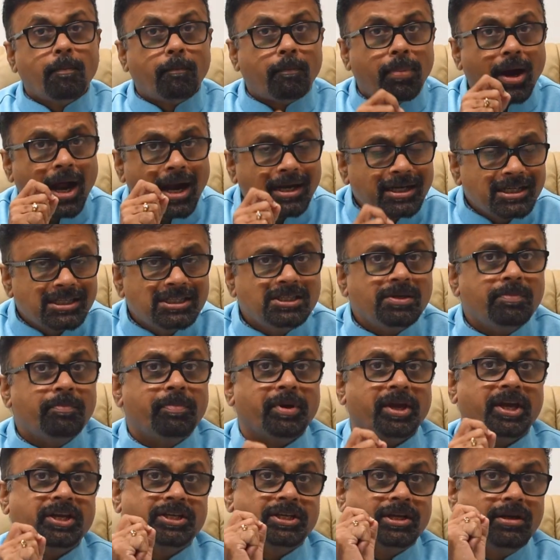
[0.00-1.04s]

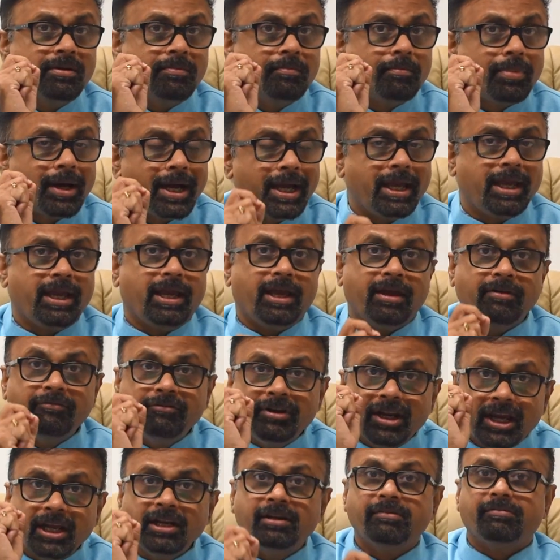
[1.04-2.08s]
Participation by
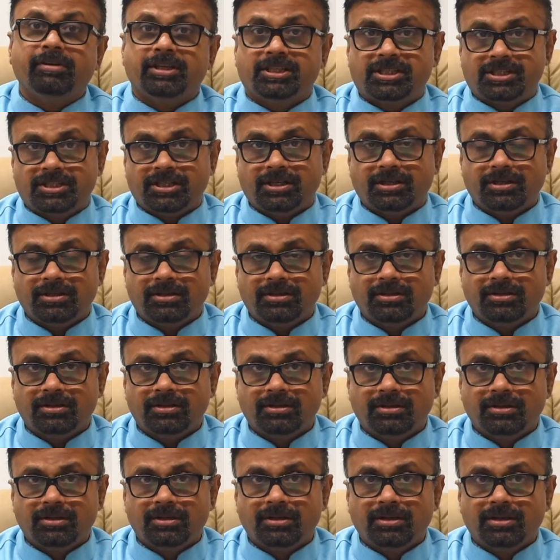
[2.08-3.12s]
every investor
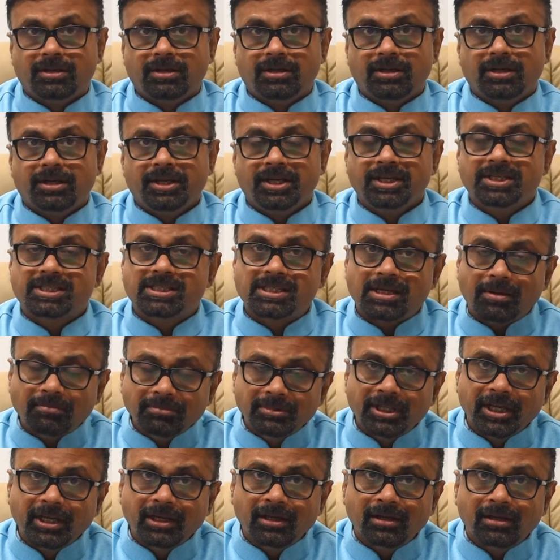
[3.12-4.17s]
is
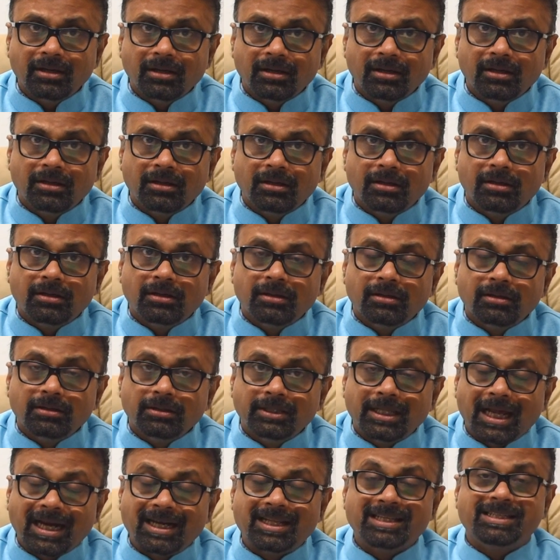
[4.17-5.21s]
something
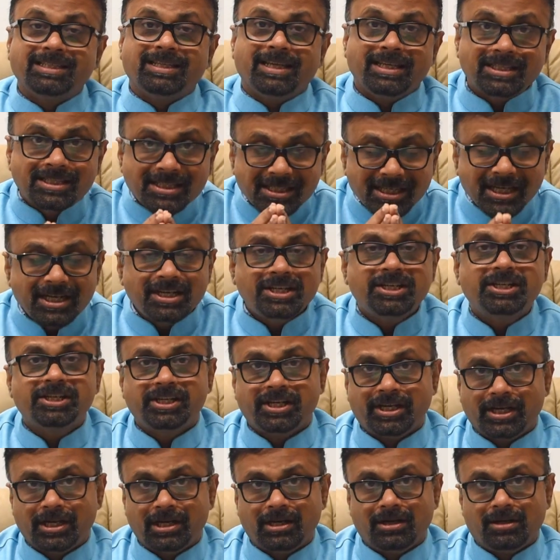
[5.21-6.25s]
that is
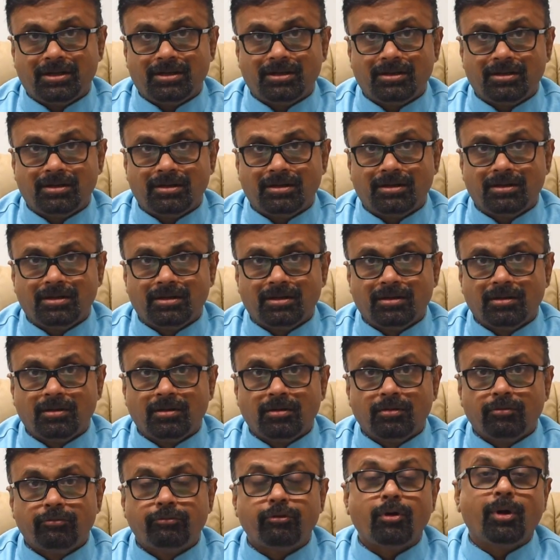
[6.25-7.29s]
essential
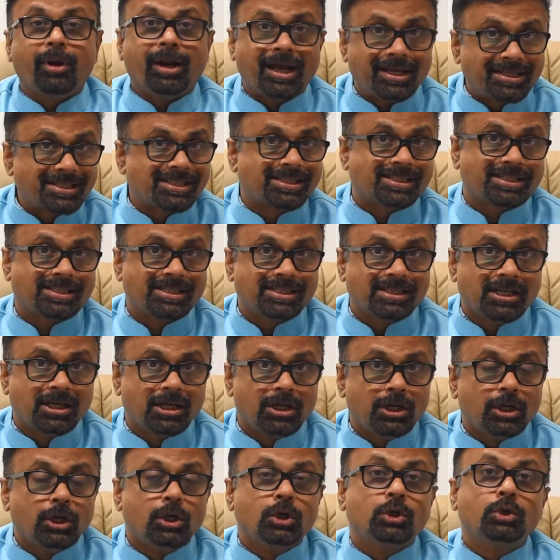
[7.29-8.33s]
for us
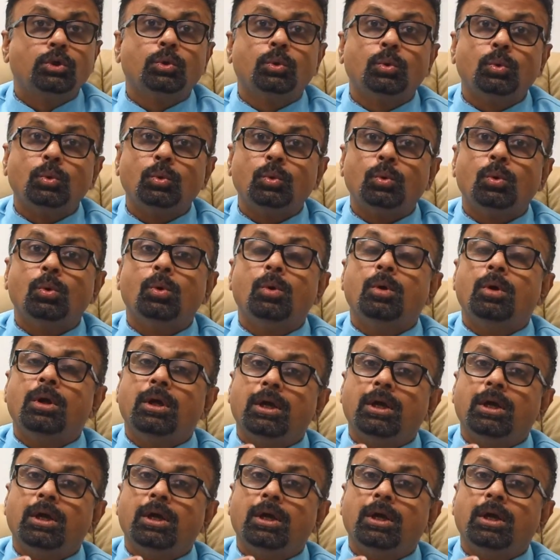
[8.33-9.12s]
to